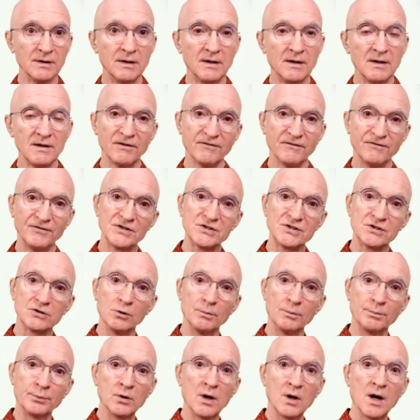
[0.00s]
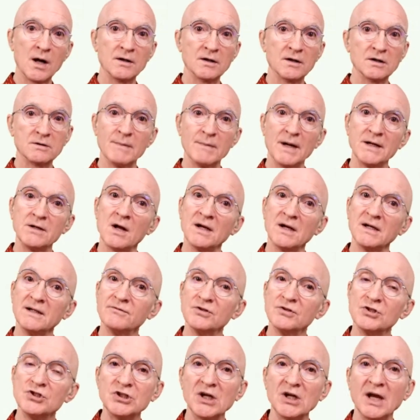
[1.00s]
the physical product might not even
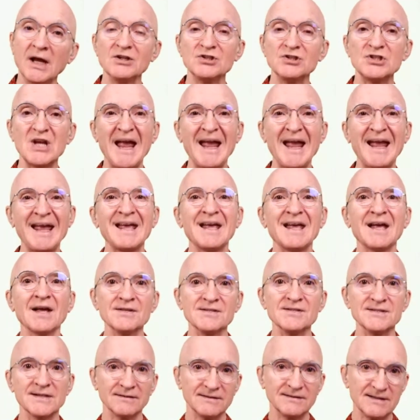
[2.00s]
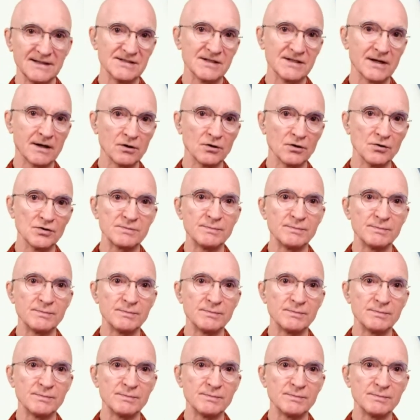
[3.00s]
change hands at these arrows,